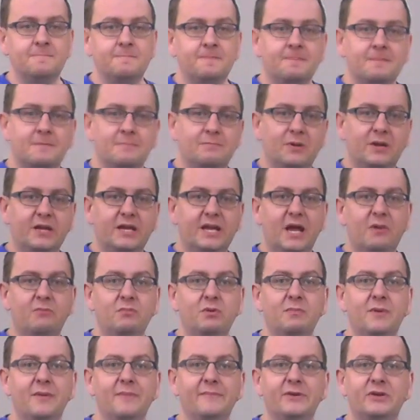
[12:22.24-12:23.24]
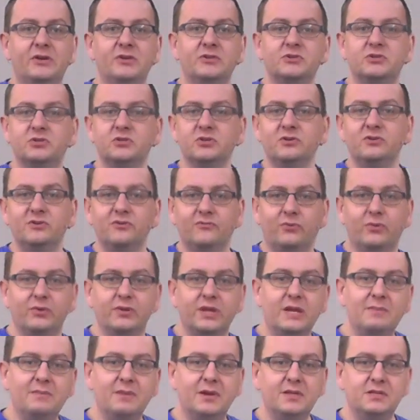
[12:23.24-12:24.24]
but again, we might be concerned of what
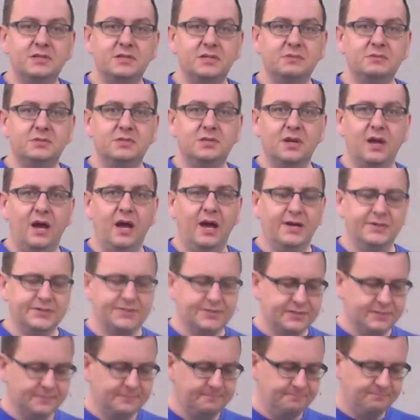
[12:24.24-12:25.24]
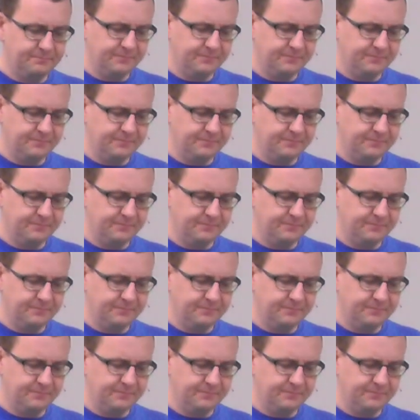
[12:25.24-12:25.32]
they might do to us.